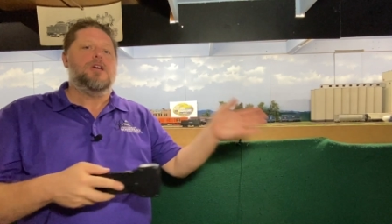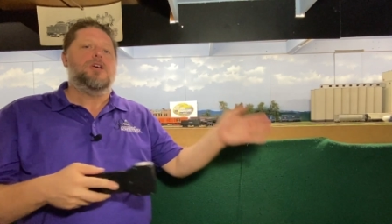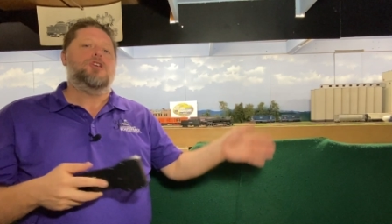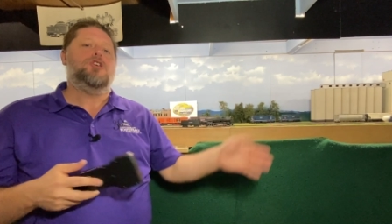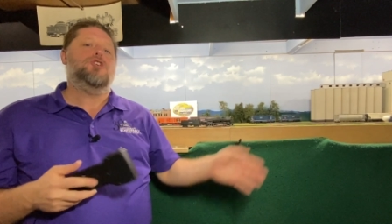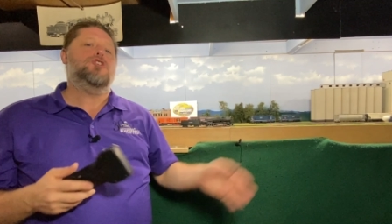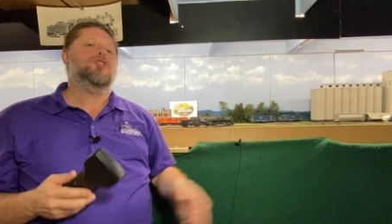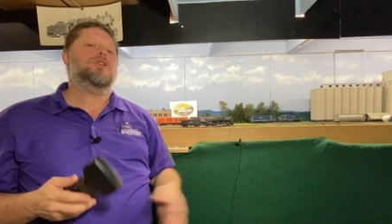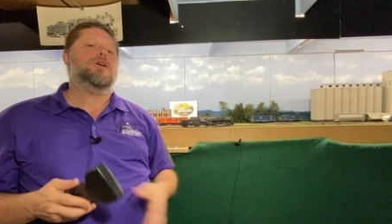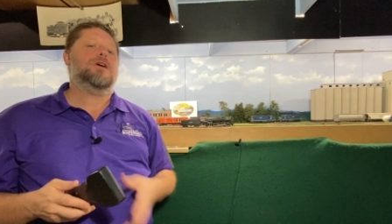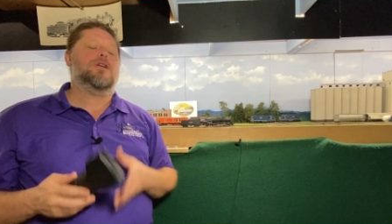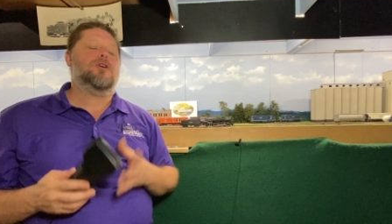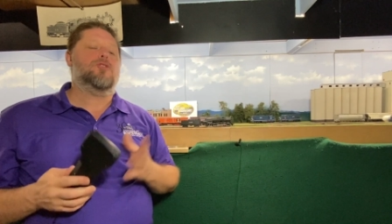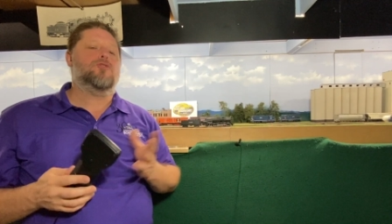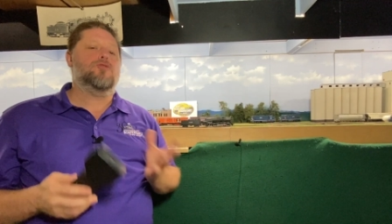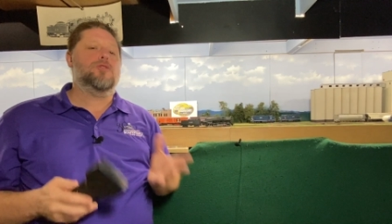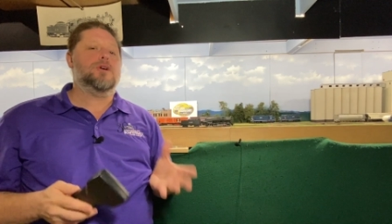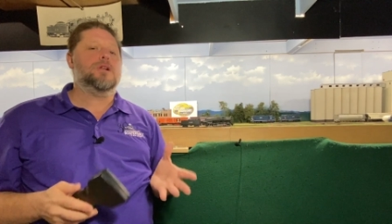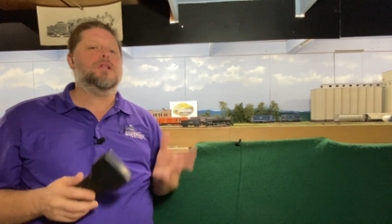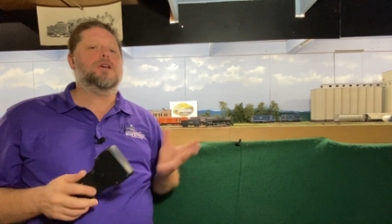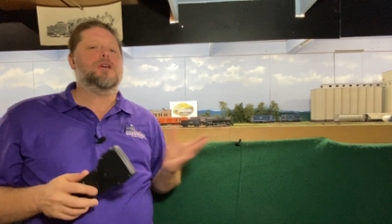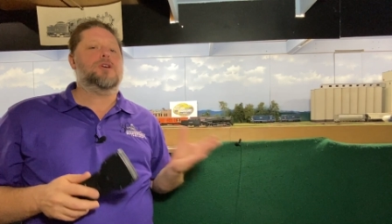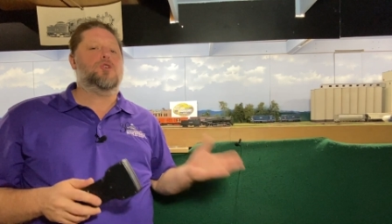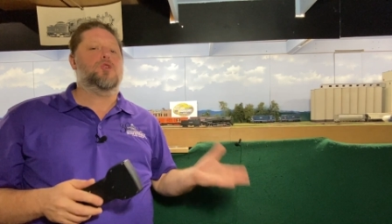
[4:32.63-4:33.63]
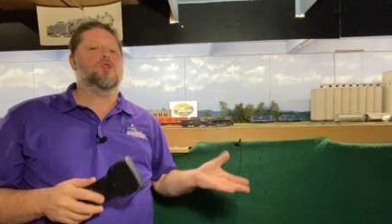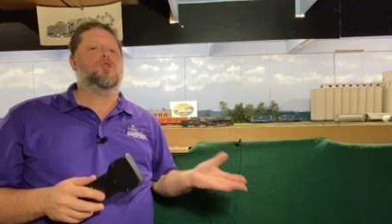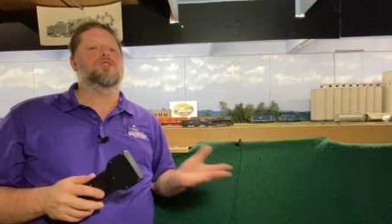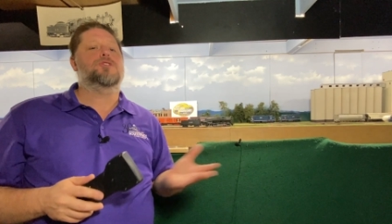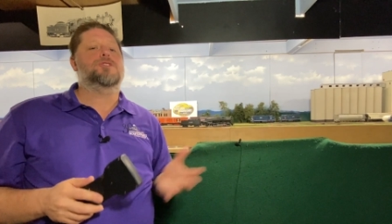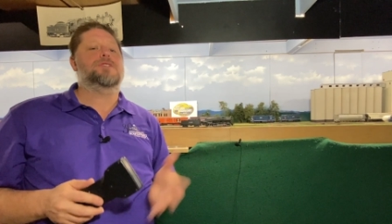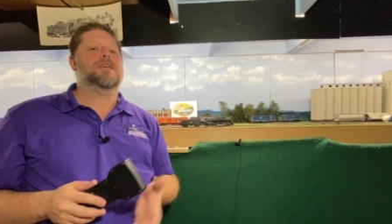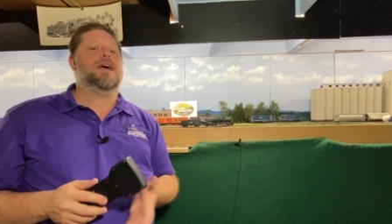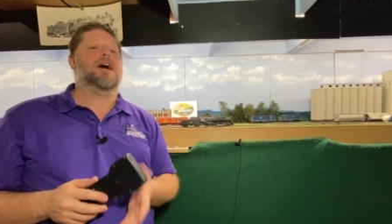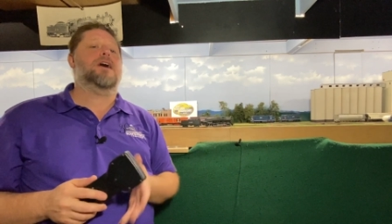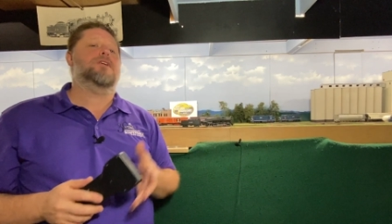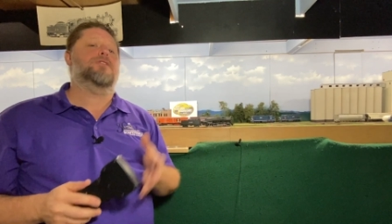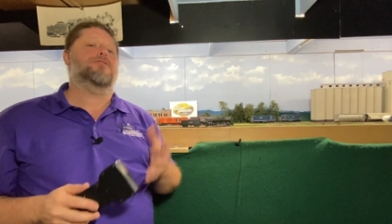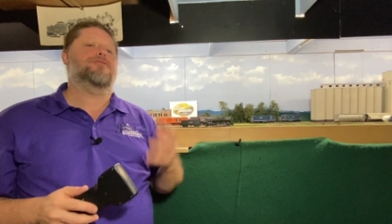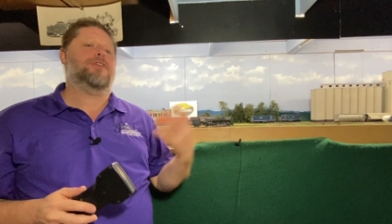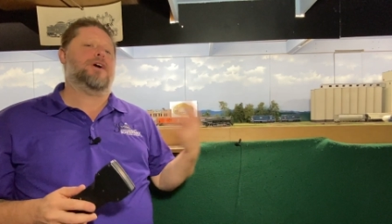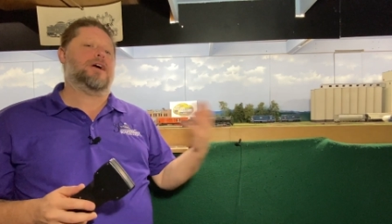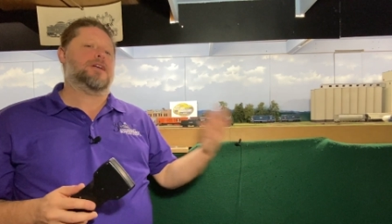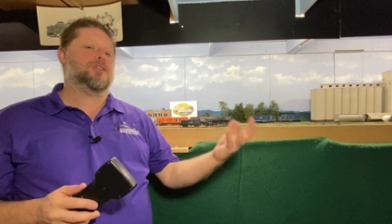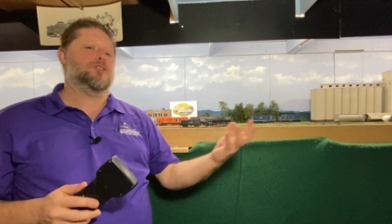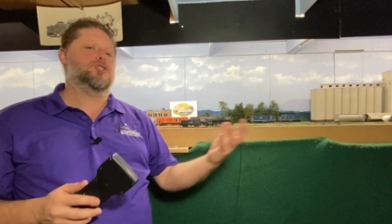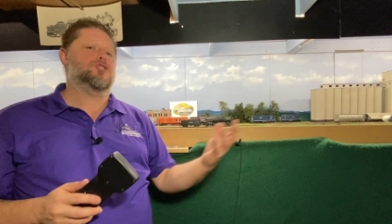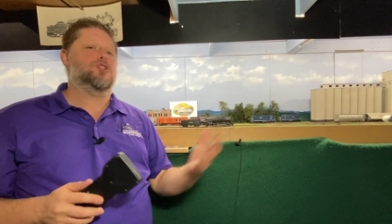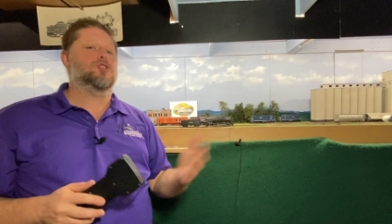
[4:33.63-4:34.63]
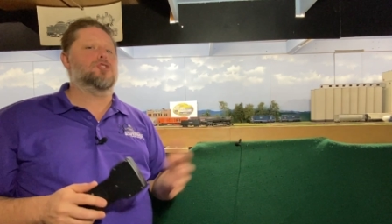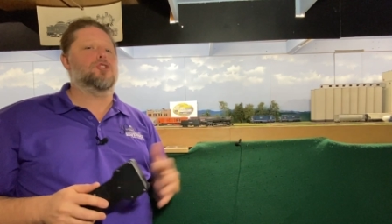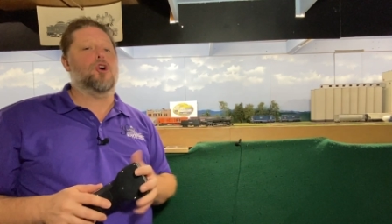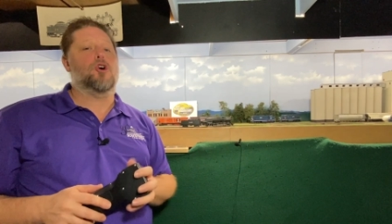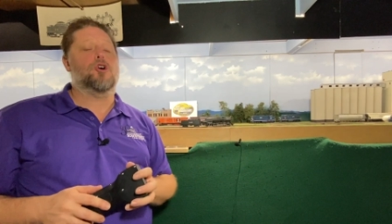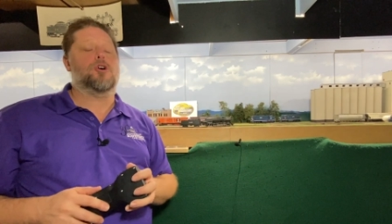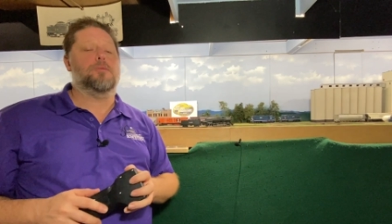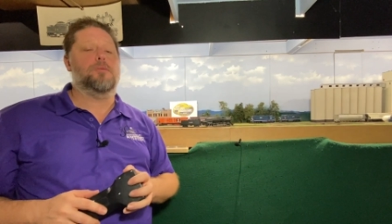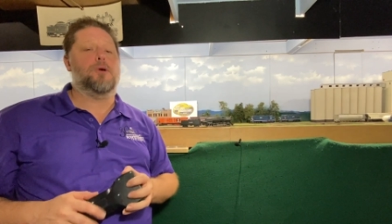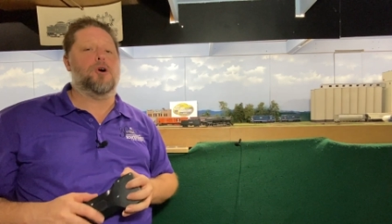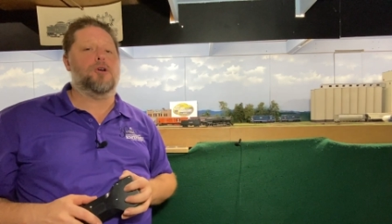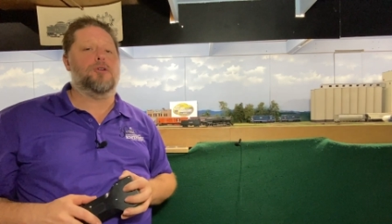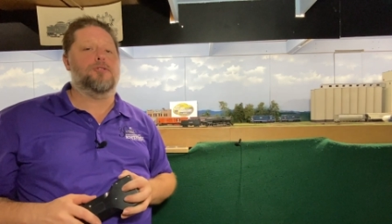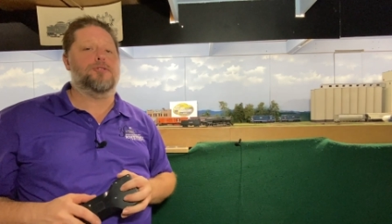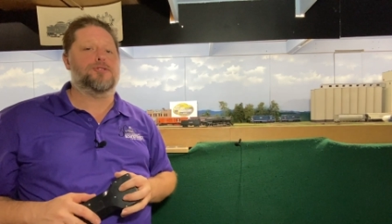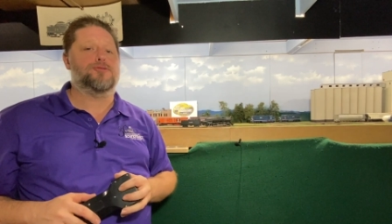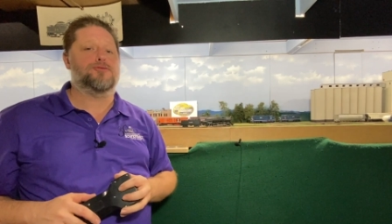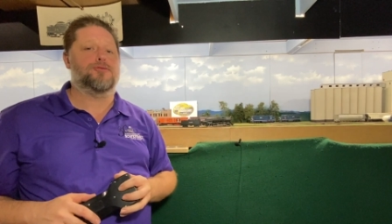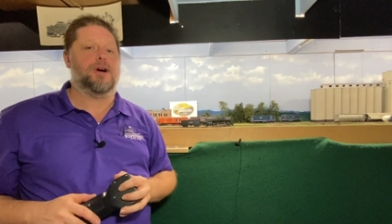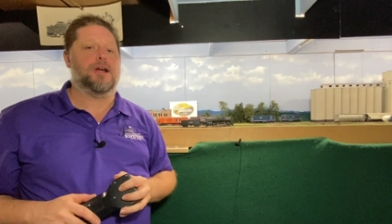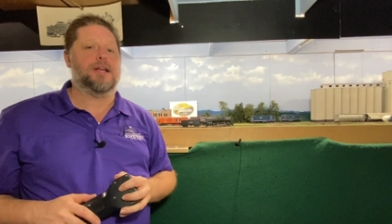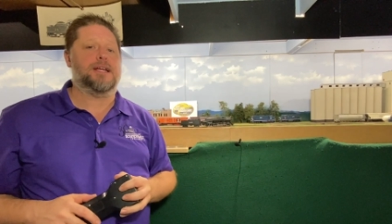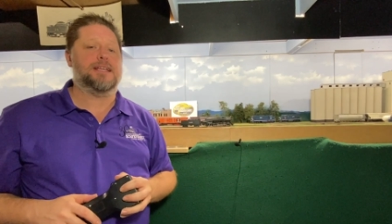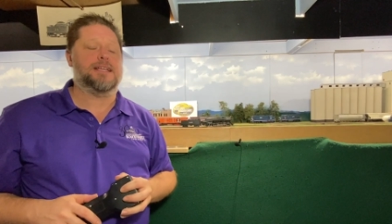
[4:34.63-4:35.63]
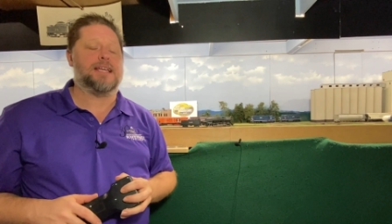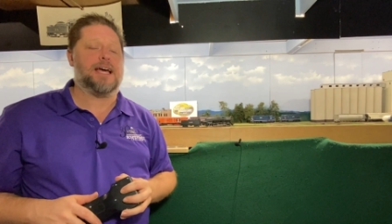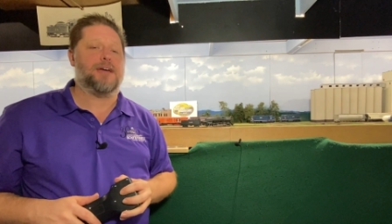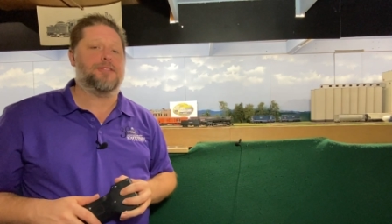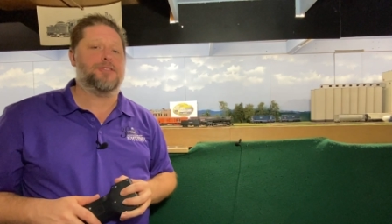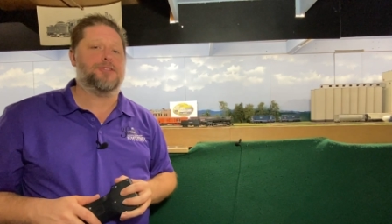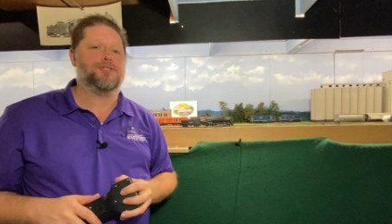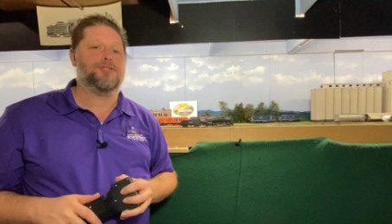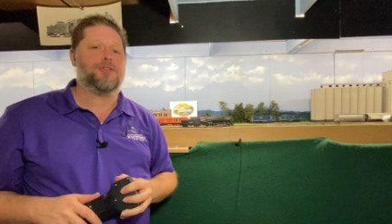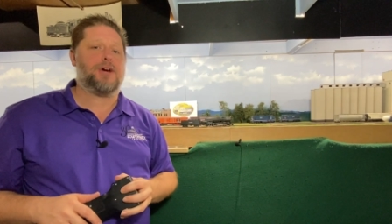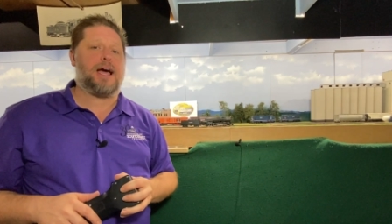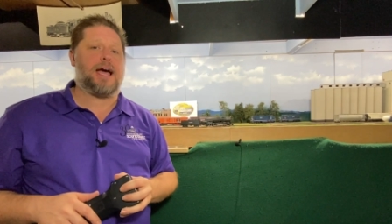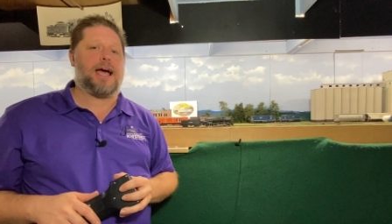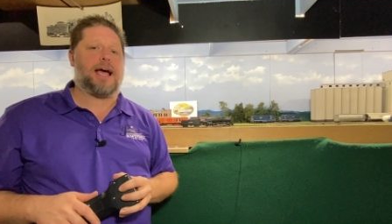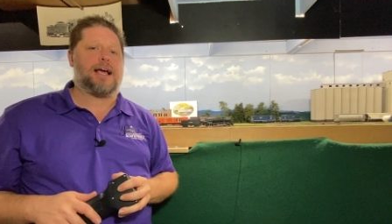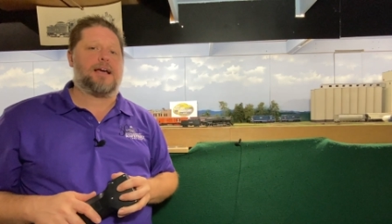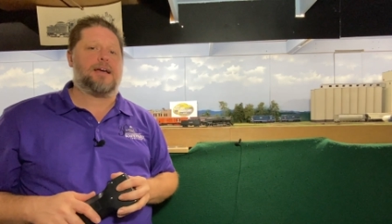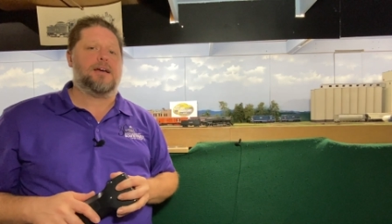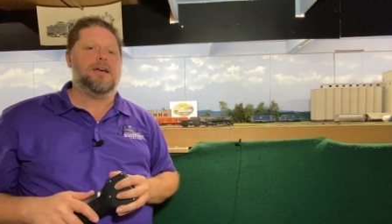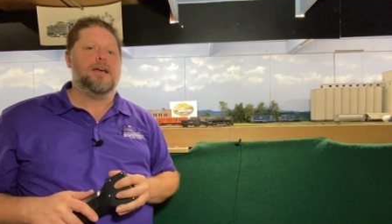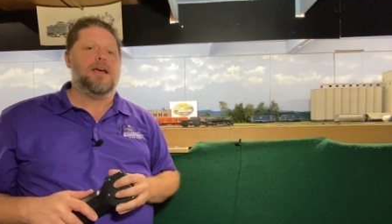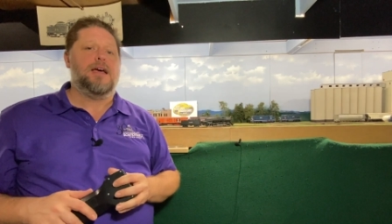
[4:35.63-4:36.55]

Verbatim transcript: you get a really cool sound effect as your locomotive is running down the track.